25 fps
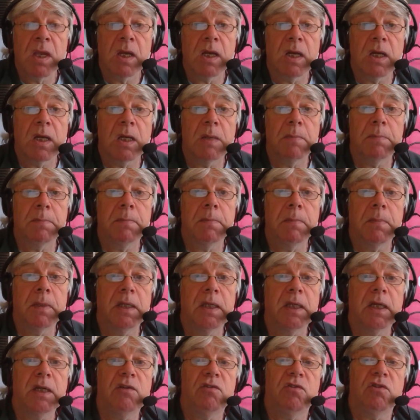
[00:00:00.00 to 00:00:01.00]
In
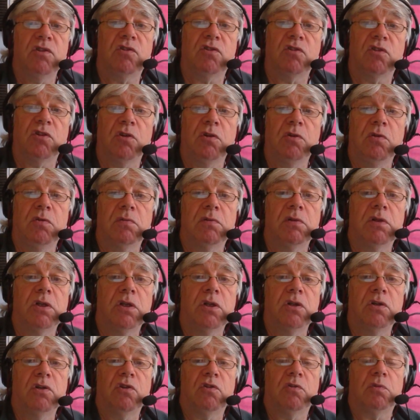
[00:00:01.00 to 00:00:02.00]
82,
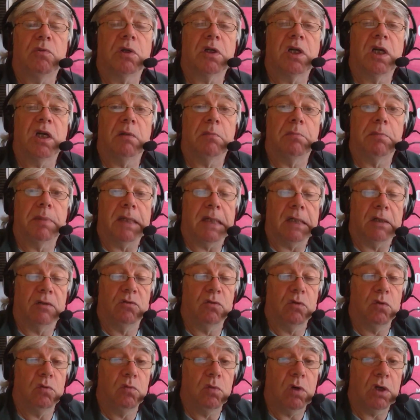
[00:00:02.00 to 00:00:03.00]
learners were cut back
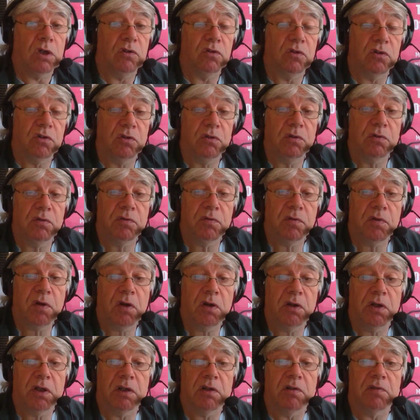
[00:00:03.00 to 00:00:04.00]
to a
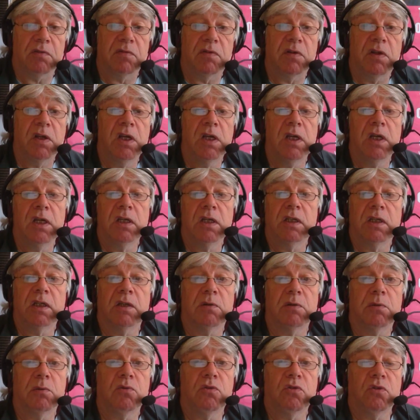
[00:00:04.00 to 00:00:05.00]
125.
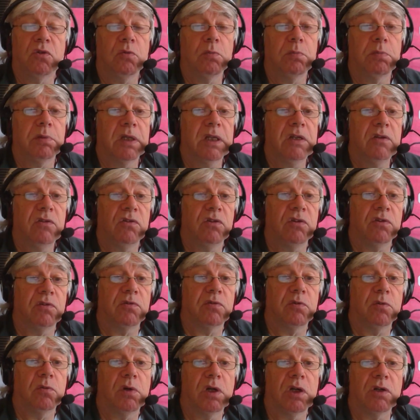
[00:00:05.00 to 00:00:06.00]
Now, there were still plenty
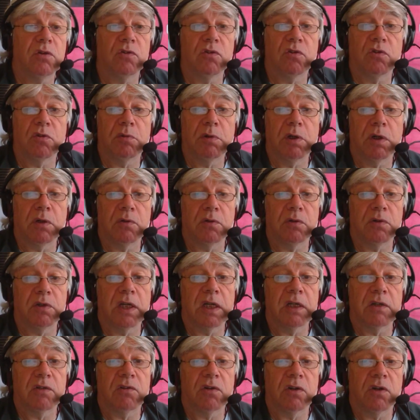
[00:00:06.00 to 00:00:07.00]
of 400s around at
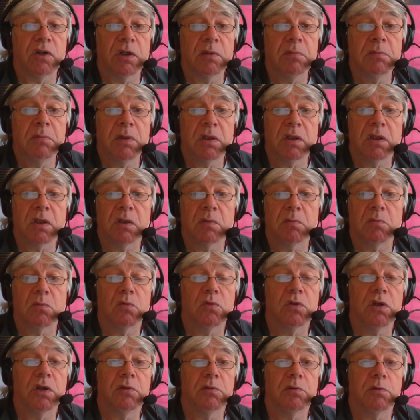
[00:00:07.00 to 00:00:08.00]
that time,
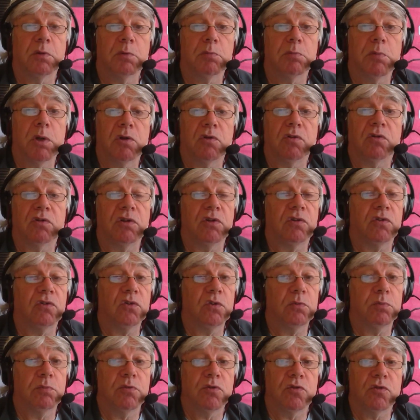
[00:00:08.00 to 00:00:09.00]
although they were mostly
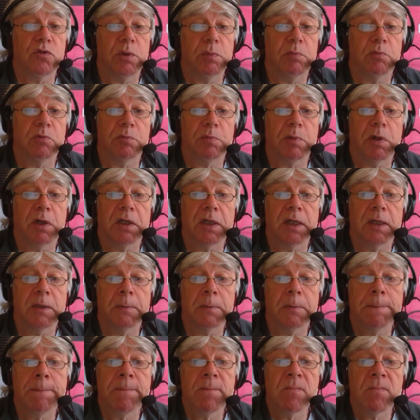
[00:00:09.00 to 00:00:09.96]
Super Dreams by now.